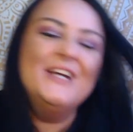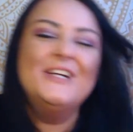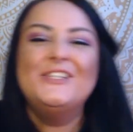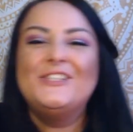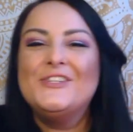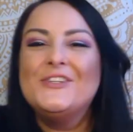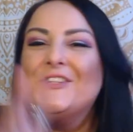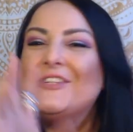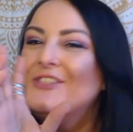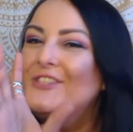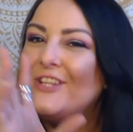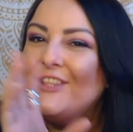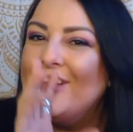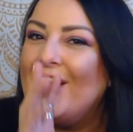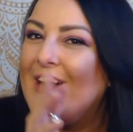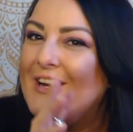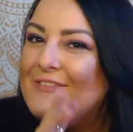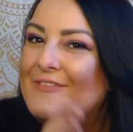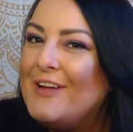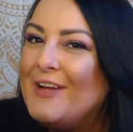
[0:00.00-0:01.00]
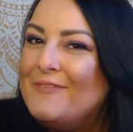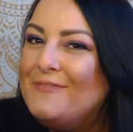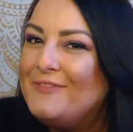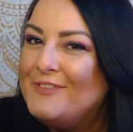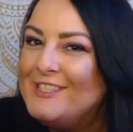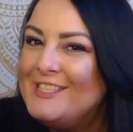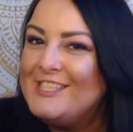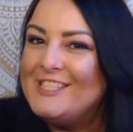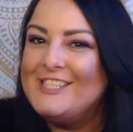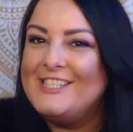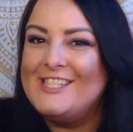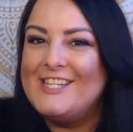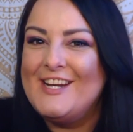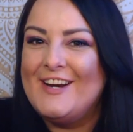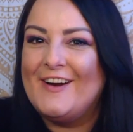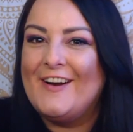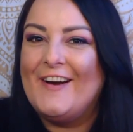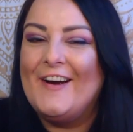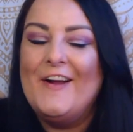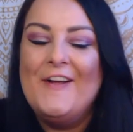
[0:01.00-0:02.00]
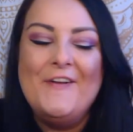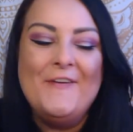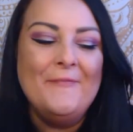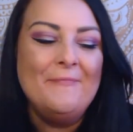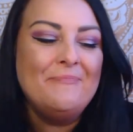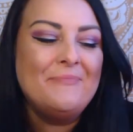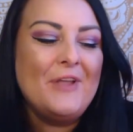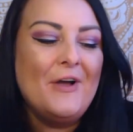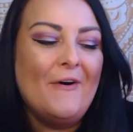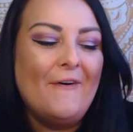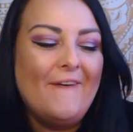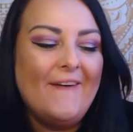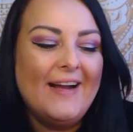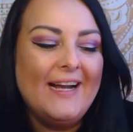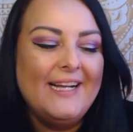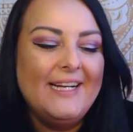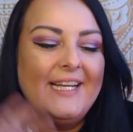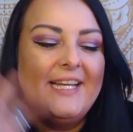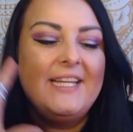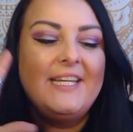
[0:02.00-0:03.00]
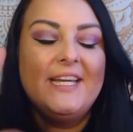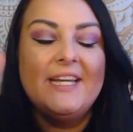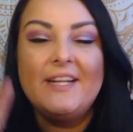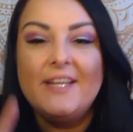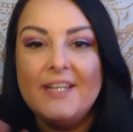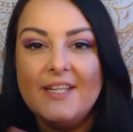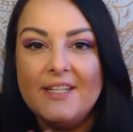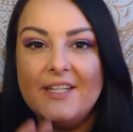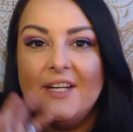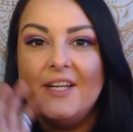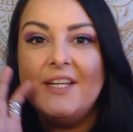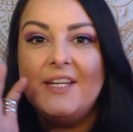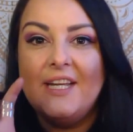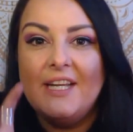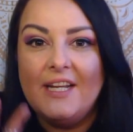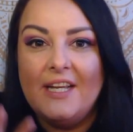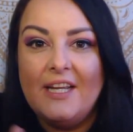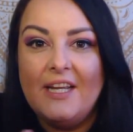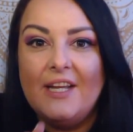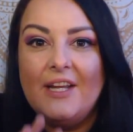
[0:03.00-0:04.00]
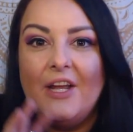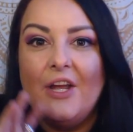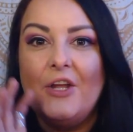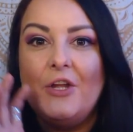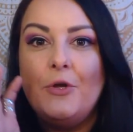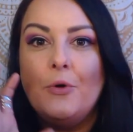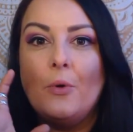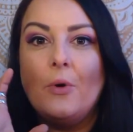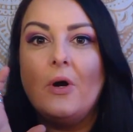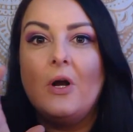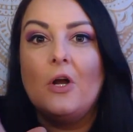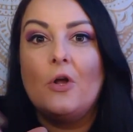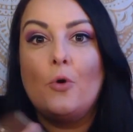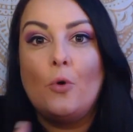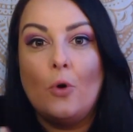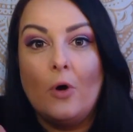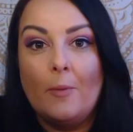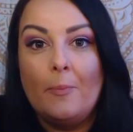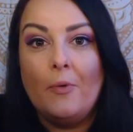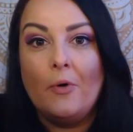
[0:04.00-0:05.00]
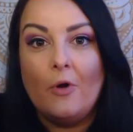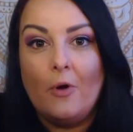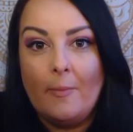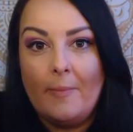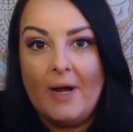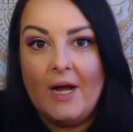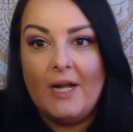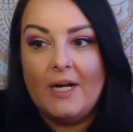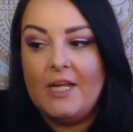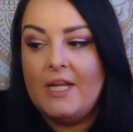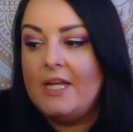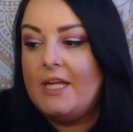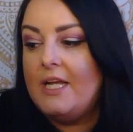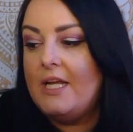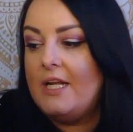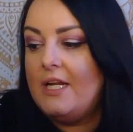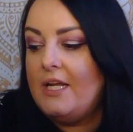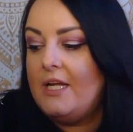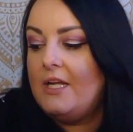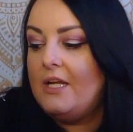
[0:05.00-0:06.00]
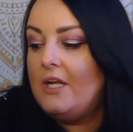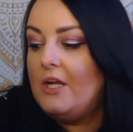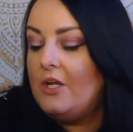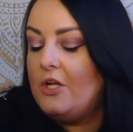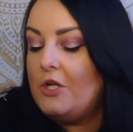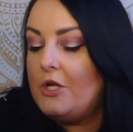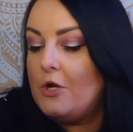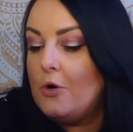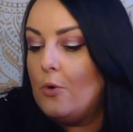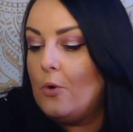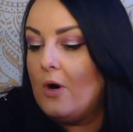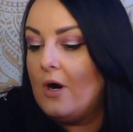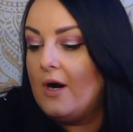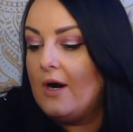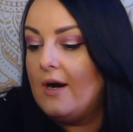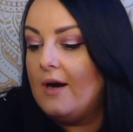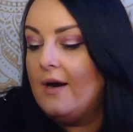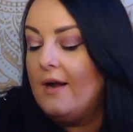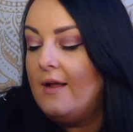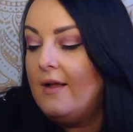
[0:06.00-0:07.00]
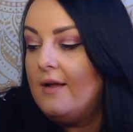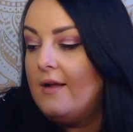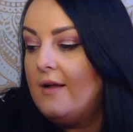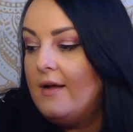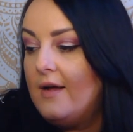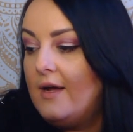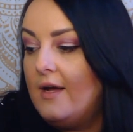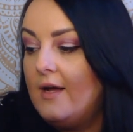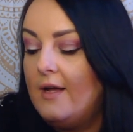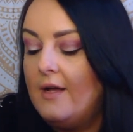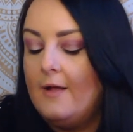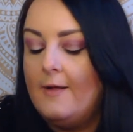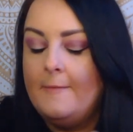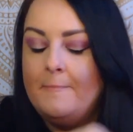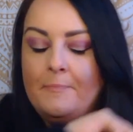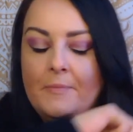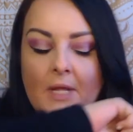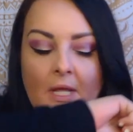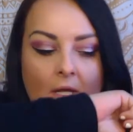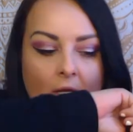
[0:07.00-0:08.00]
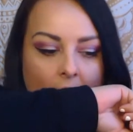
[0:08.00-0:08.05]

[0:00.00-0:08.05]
so there's a lot of emphasis here on getting, getting your corporal body, getting your, um,